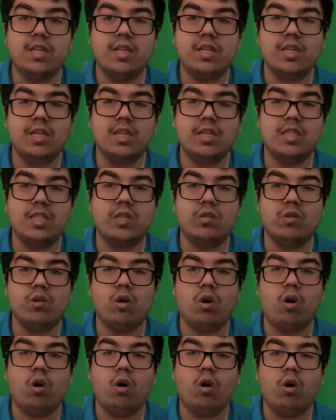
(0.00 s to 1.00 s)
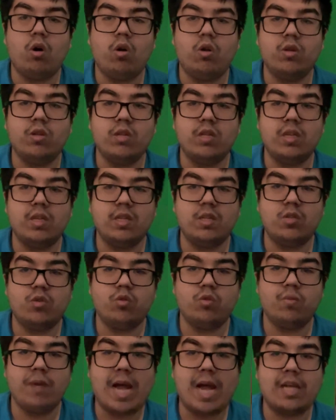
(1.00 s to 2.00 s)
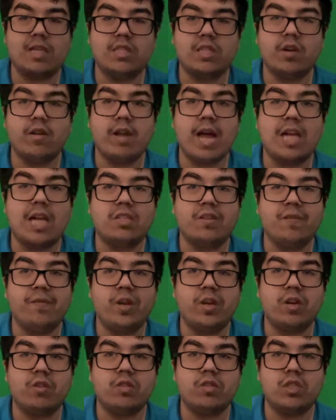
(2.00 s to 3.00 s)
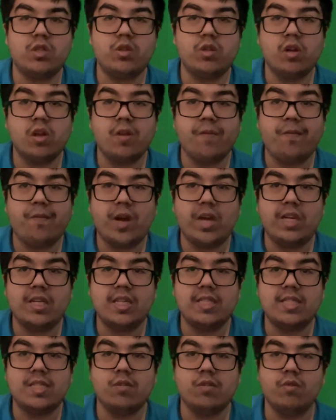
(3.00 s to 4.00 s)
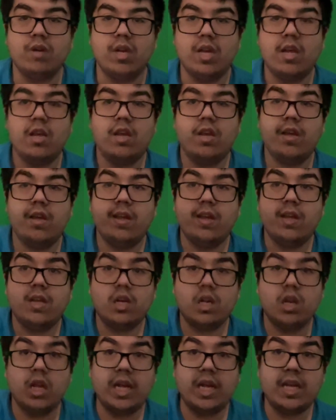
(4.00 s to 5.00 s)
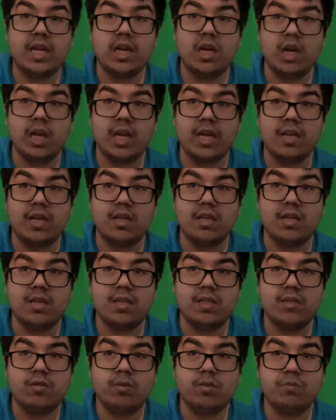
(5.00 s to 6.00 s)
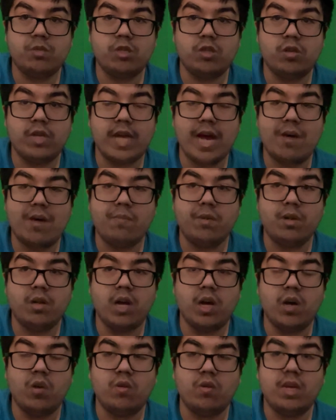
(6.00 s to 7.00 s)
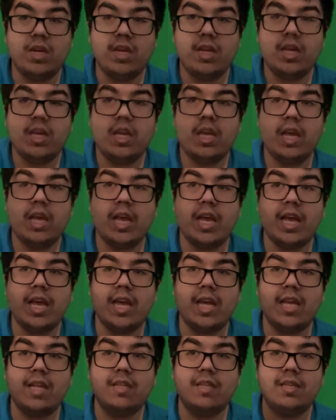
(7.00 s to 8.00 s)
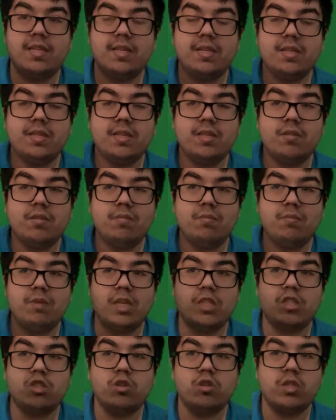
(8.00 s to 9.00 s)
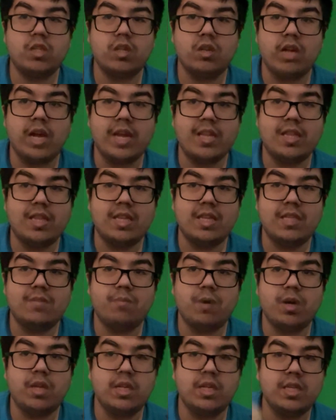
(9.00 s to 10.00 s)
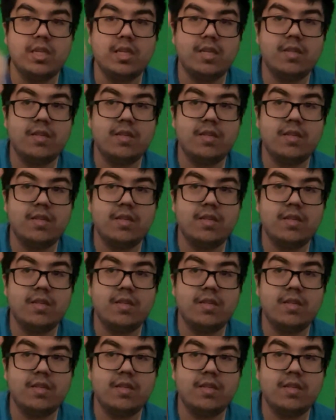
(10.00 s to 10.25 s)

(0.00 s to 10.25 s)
into the, all the Drew McIntyre action figures. You get to find it, so click the link in the description down below, and make sure to like this button,